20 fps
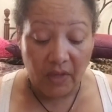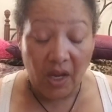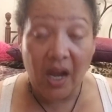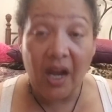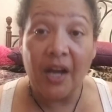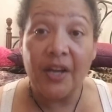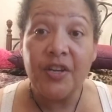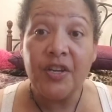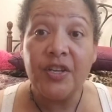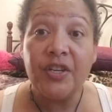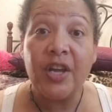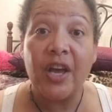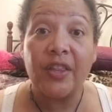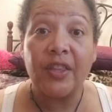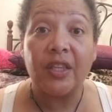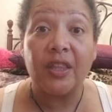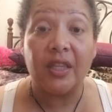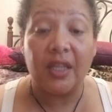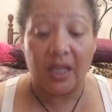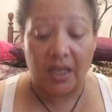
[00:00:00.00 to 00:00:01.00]

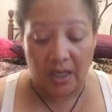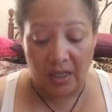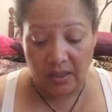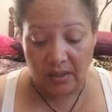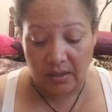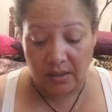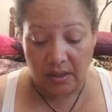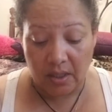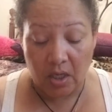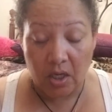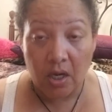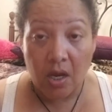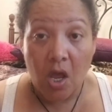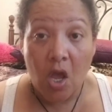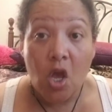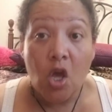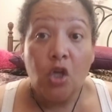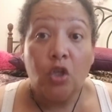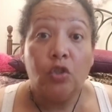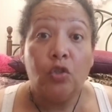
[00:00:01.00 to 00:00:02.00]
Another thing is,
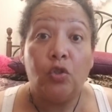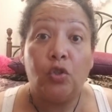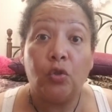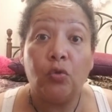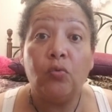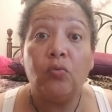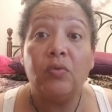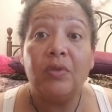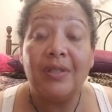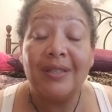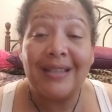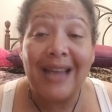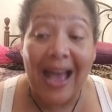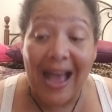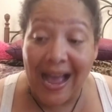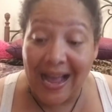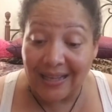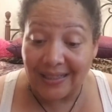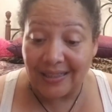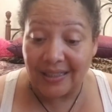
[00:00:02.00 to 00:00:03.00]
do
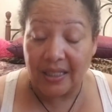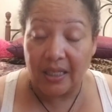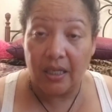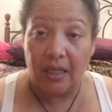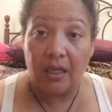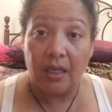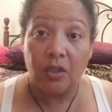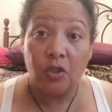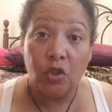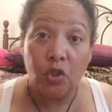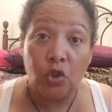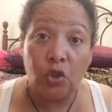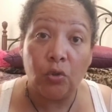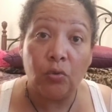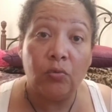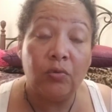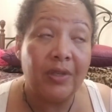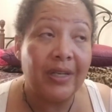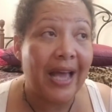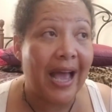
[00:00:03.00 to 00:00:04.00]
not, do
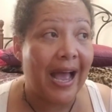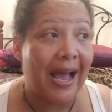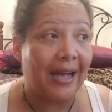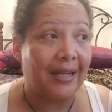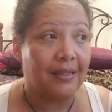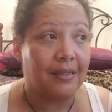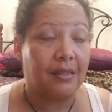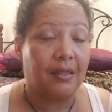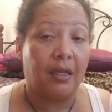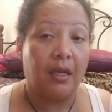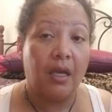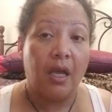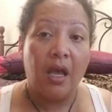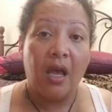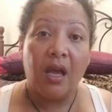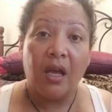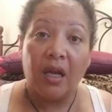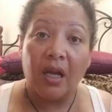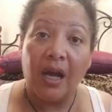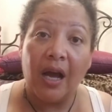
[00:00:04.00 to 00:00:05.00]
not
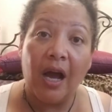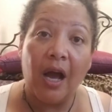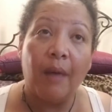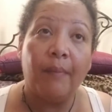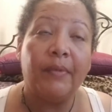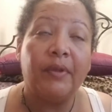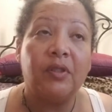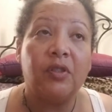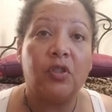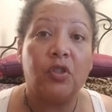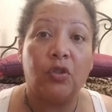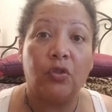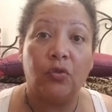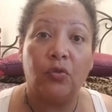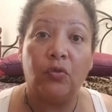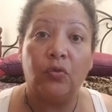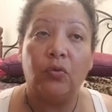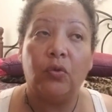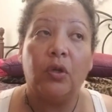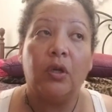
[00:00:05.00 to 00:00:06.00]
come
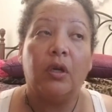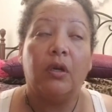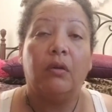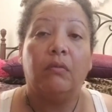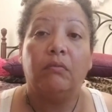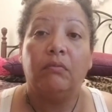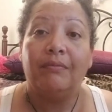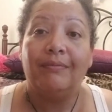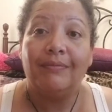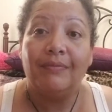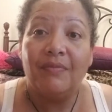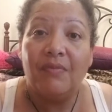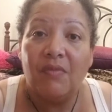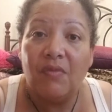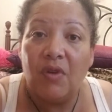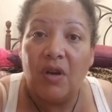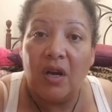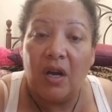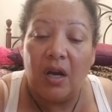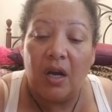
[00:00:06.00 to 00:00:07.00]
into
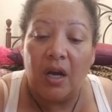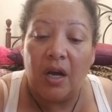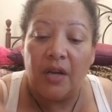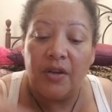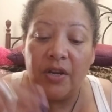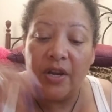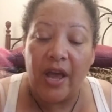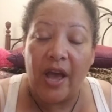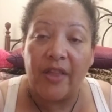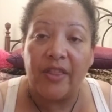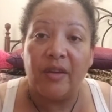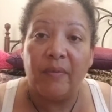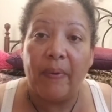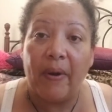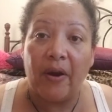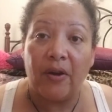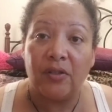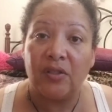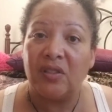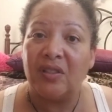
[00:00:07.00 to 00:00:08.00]
another
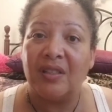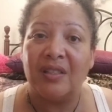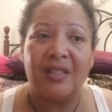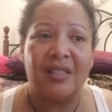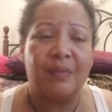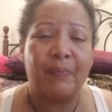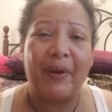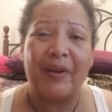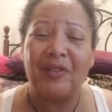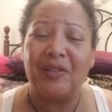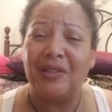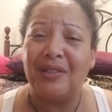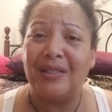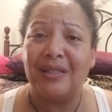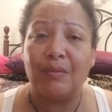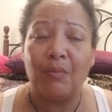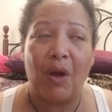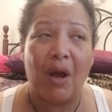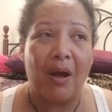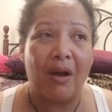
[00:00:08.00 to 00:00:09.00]
person, especially
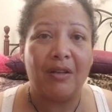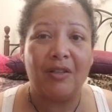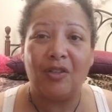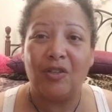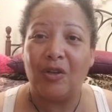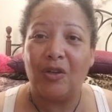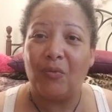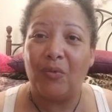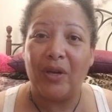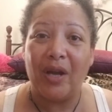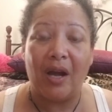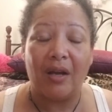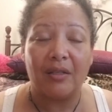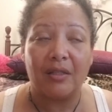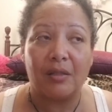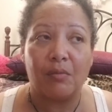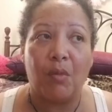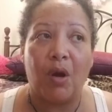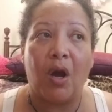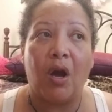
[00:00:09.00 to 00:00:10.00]
small. You know, we all
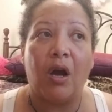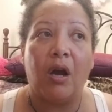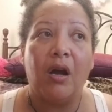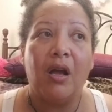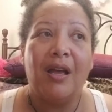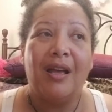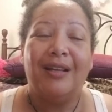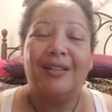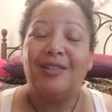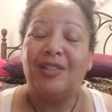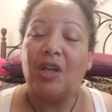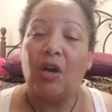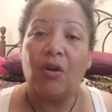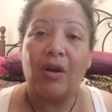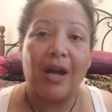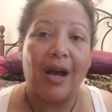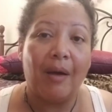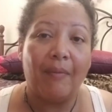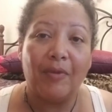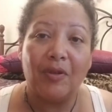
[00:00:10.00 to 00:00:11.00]
small don't
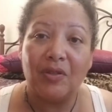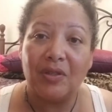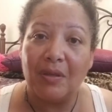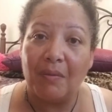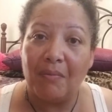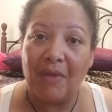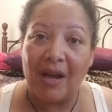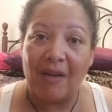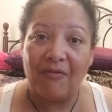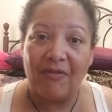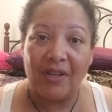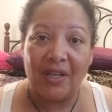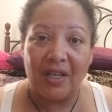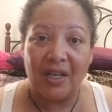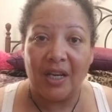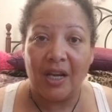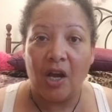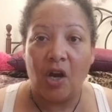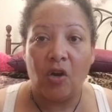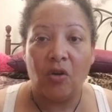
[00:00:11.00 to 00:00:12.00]
come onto my
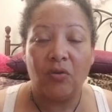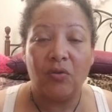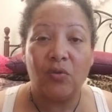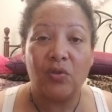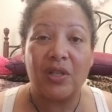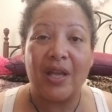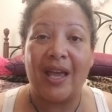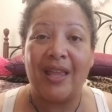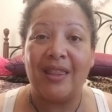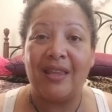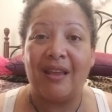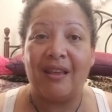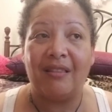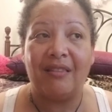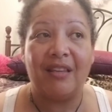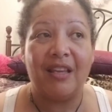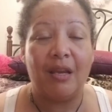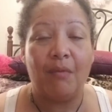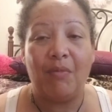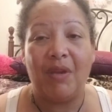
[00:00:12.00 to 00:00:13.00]
videos and then
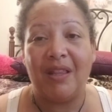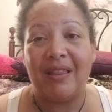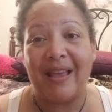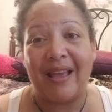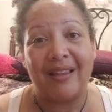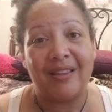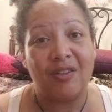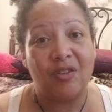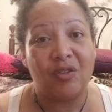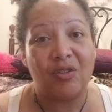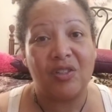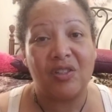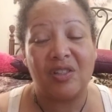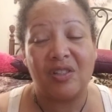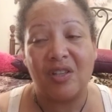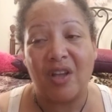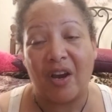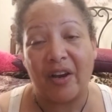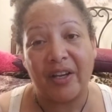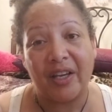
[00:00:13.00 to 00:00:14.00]
leave me that little
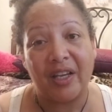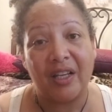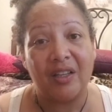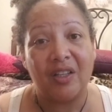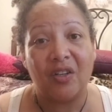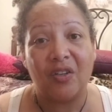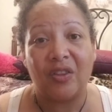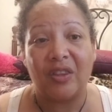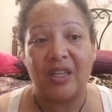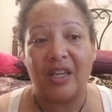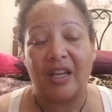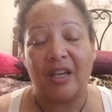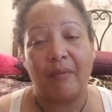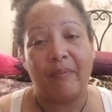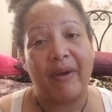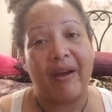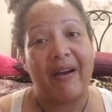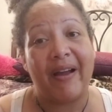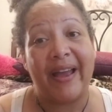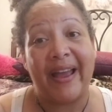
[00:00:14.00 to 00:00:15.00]
snarky little thing
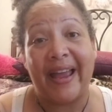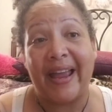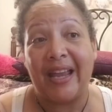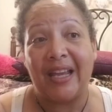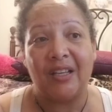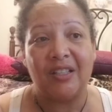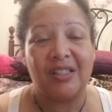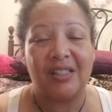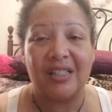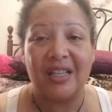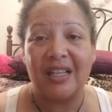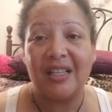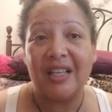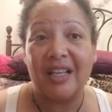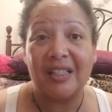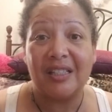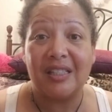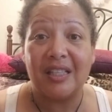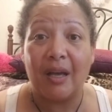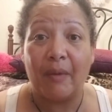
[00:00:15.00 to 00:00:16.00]
about, hey, so
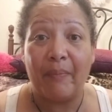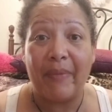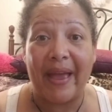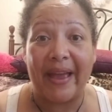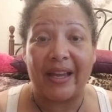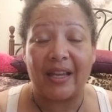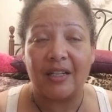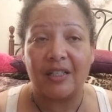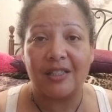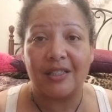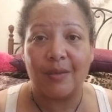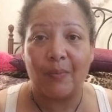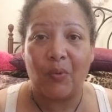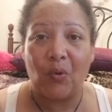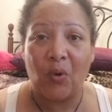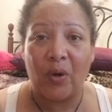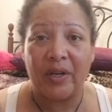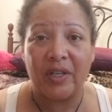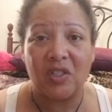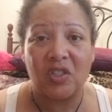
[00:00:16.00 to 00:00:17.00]
let's sub back and
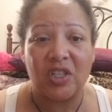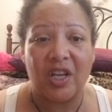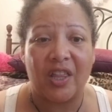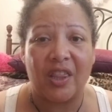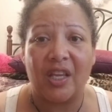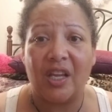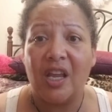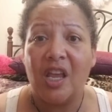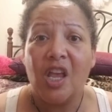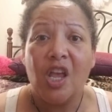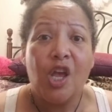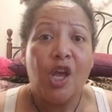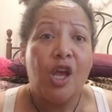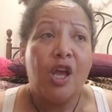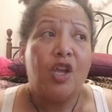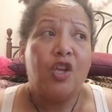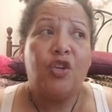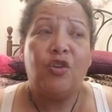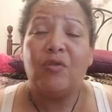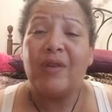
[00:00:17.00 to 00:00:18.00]
support each other.
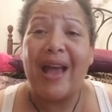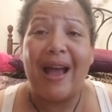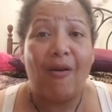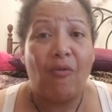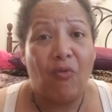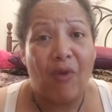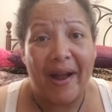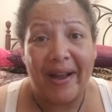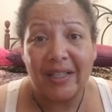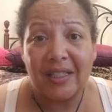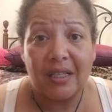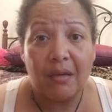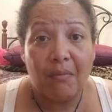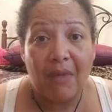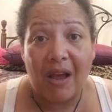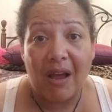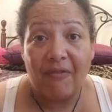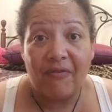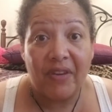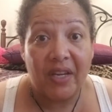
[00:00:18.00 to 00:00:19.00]
You're not watching
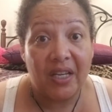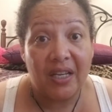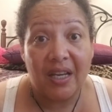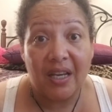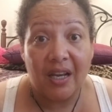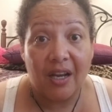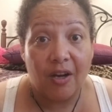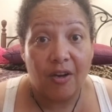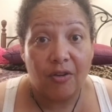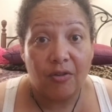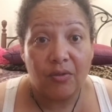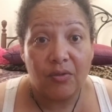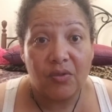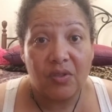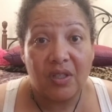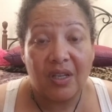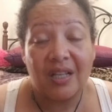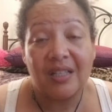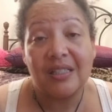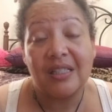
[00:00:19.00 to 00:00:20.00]
my videos
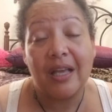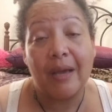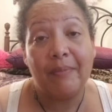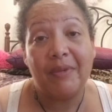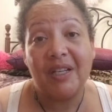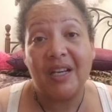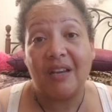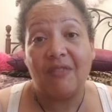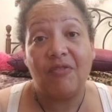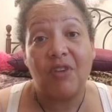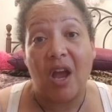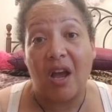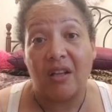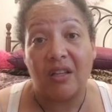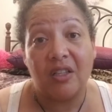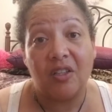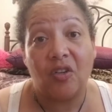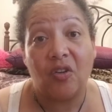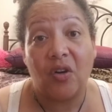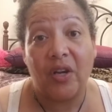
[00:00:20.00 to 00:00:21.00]
because let me give y'all a
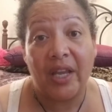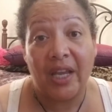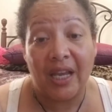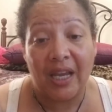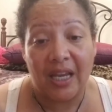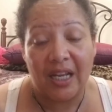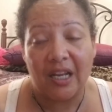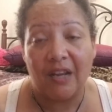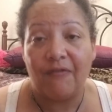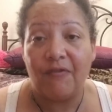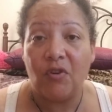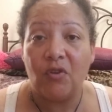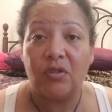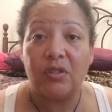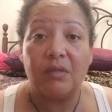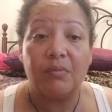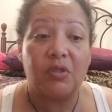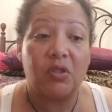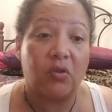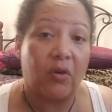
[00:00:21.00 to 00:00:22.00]
little hint. If you
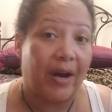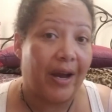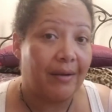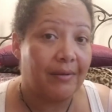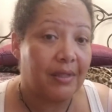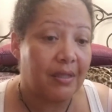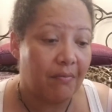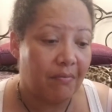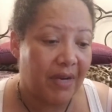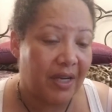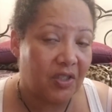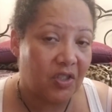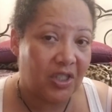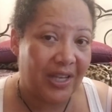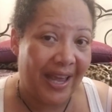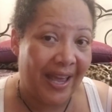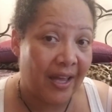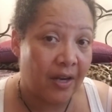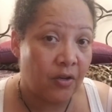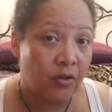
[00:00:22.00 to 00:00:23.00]
subscribe to my
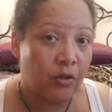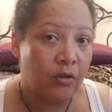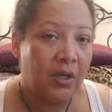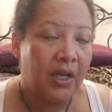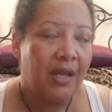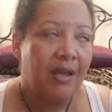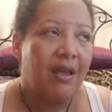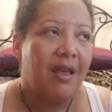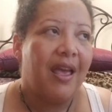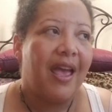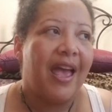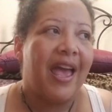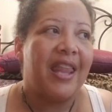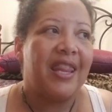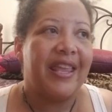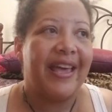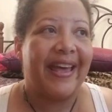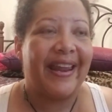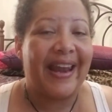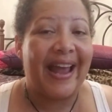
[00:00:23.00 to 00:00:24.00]
channel and
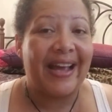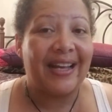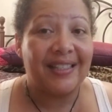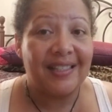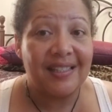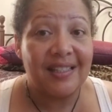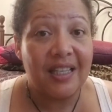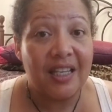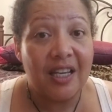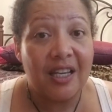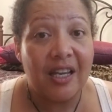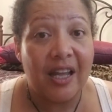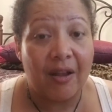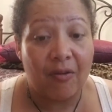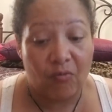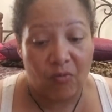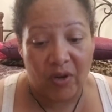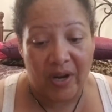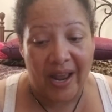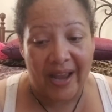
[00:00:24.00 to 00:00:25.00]
then I see
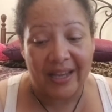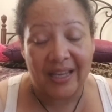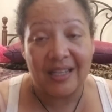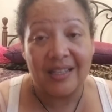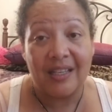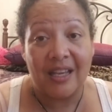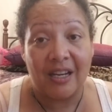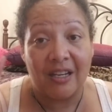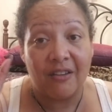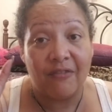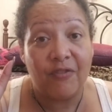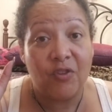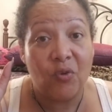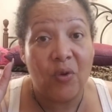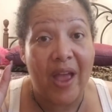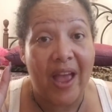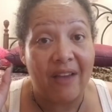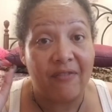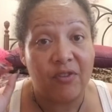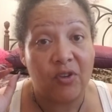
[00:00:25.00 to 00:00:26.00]
and when I can and if you
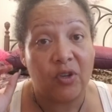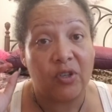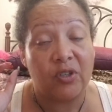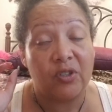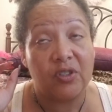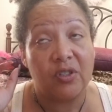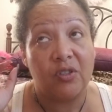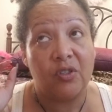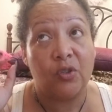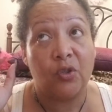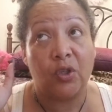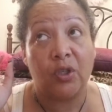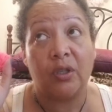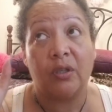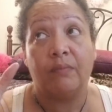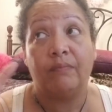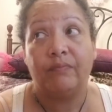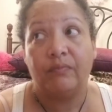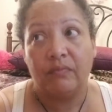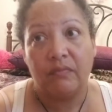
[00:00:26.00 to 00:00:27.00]
have your
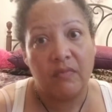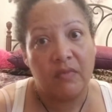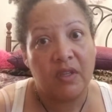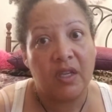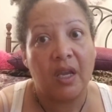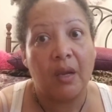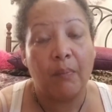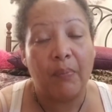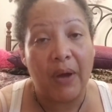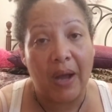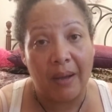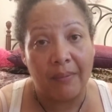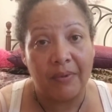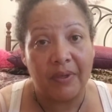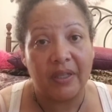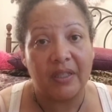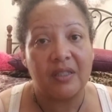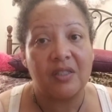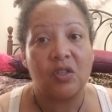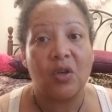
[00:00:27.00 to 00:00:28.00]
your thing
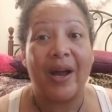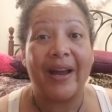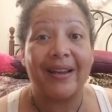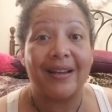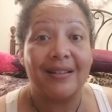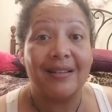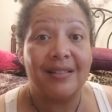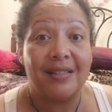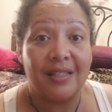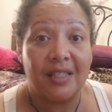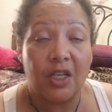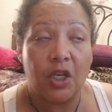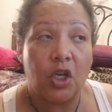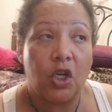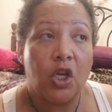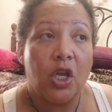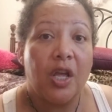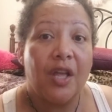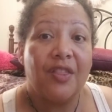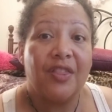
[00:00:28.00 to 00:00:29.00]
public so I can see
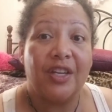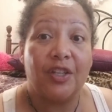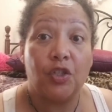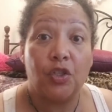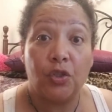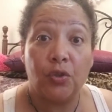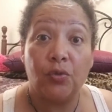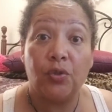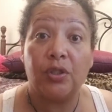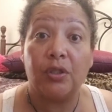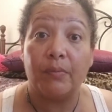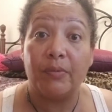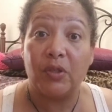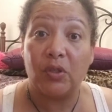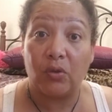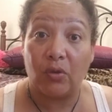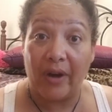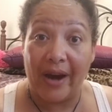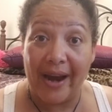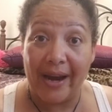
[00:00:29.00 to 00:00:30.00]
that you
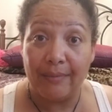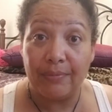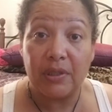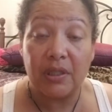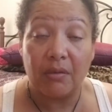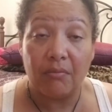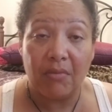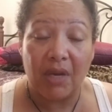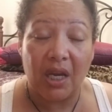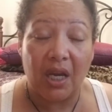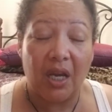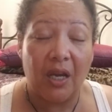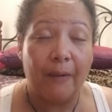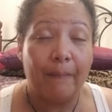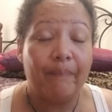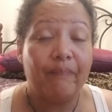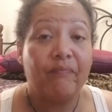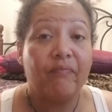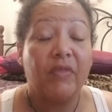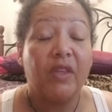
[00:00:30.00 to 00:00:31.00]
subscribe to me,
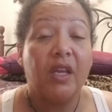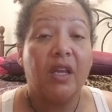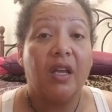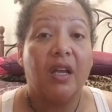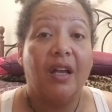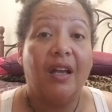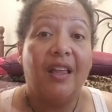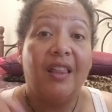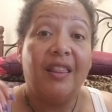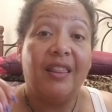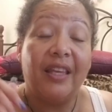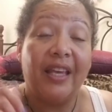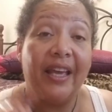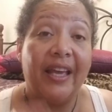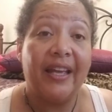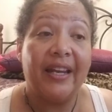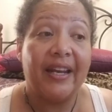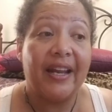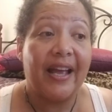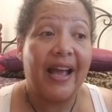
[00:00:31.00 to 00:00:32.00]

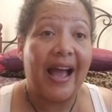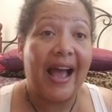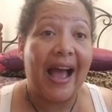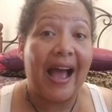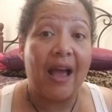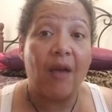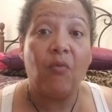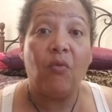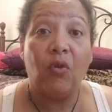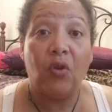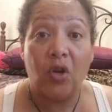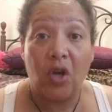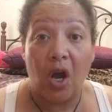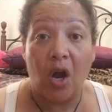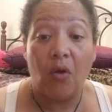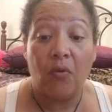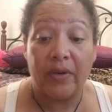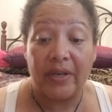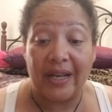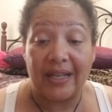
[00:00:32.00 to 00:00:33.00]
then I will
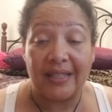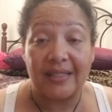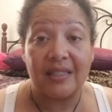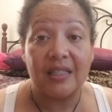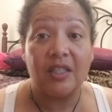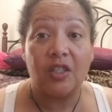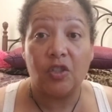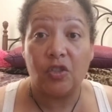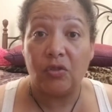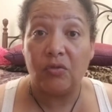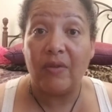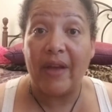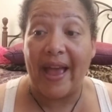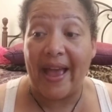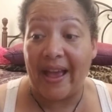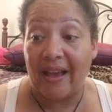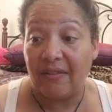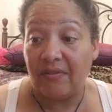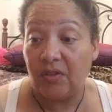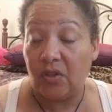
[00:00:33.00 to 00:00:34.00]
go and I see that you
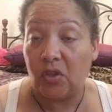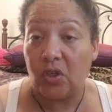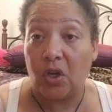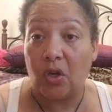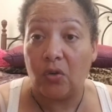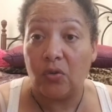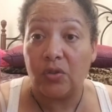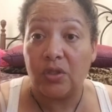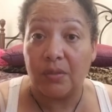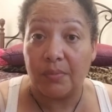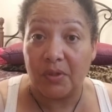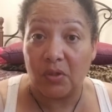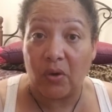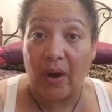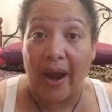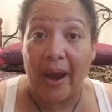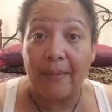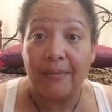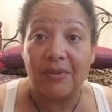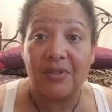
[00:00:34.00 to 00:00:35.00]
have, you know,
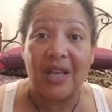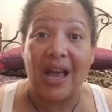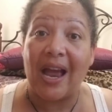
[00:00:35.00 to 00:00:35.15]
subscribers.